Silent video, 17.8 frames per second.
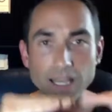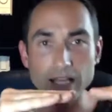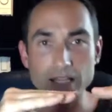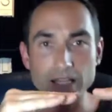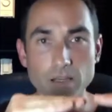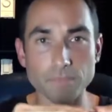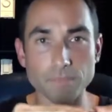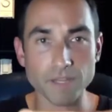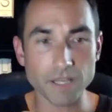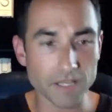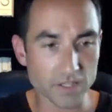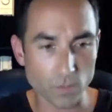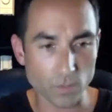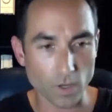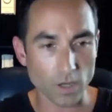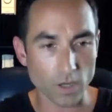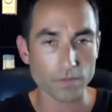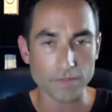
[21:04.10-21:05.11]
at something as
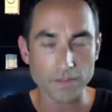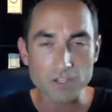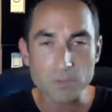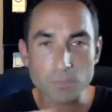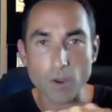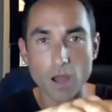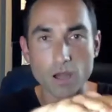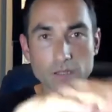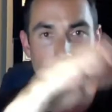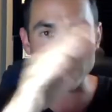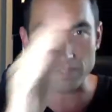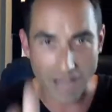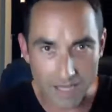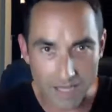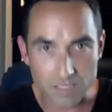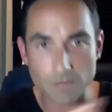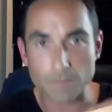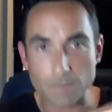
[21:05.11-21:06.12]
well. This product is
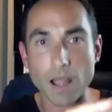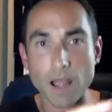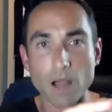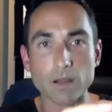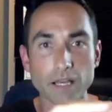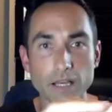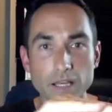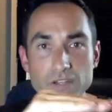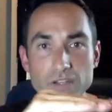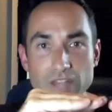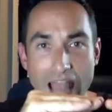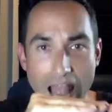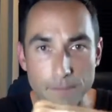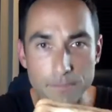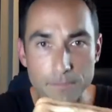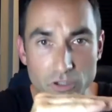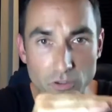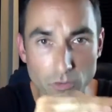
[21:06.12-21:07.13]
X amount and is
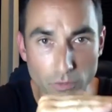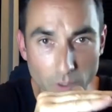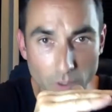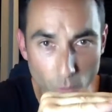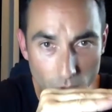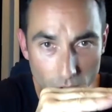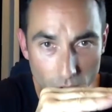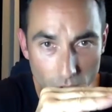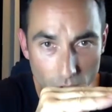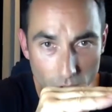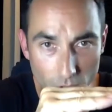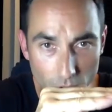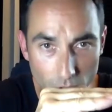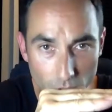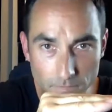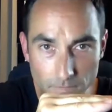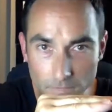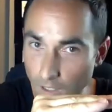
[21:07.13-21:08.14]
absolutely worth it.
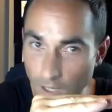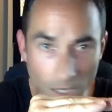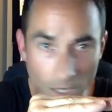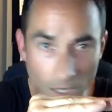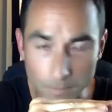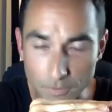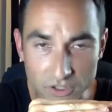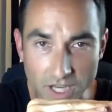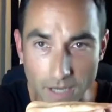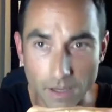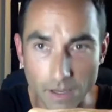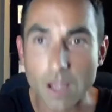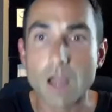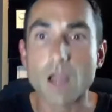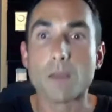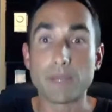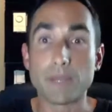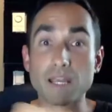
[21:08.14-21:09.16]
100%,
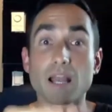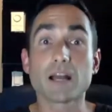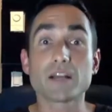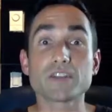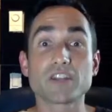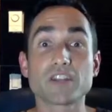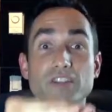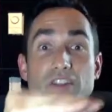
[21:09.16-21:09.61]
because it's